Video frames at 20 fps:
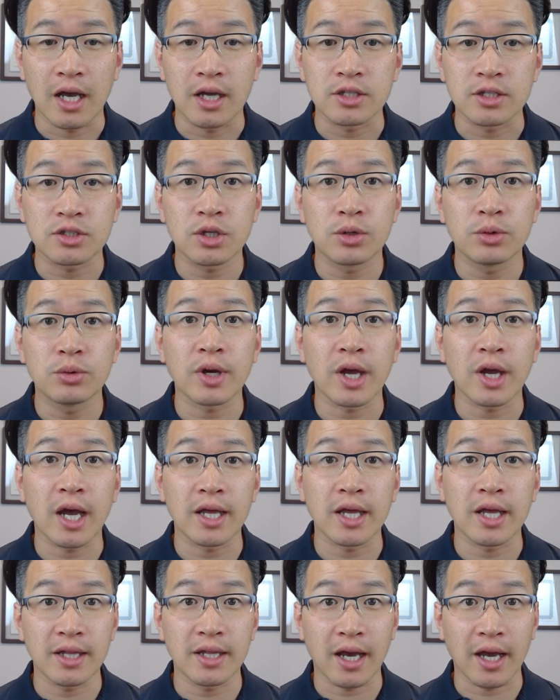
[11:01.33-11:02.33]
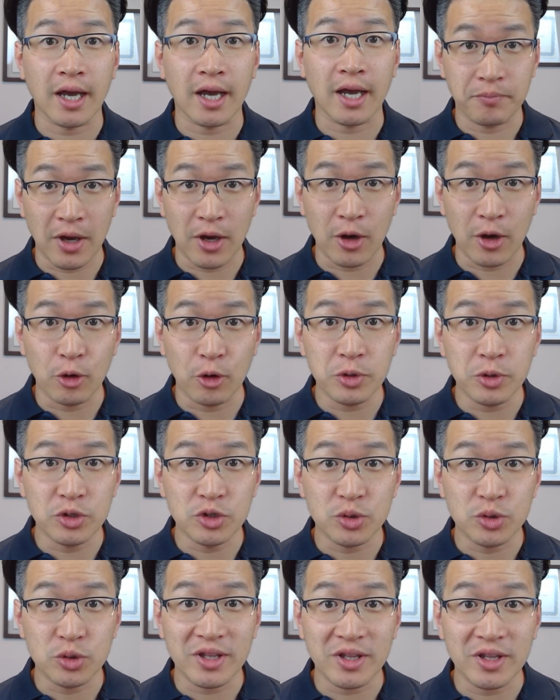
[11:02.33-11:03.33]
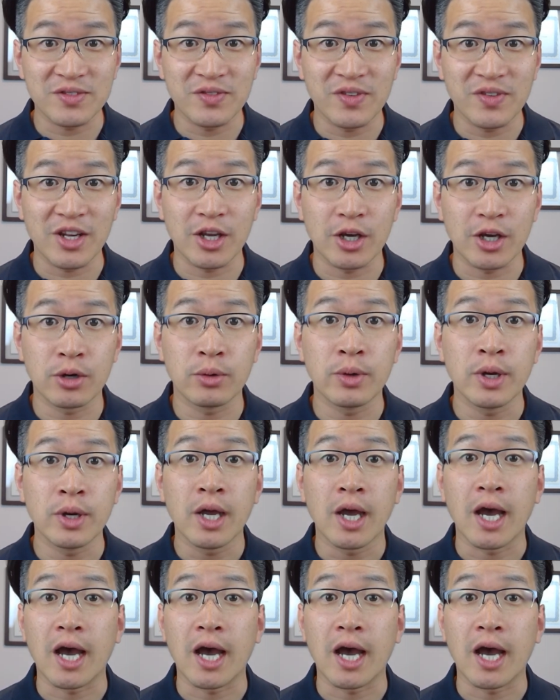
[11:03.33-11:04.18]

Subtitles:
So I hope you enjoyed this video.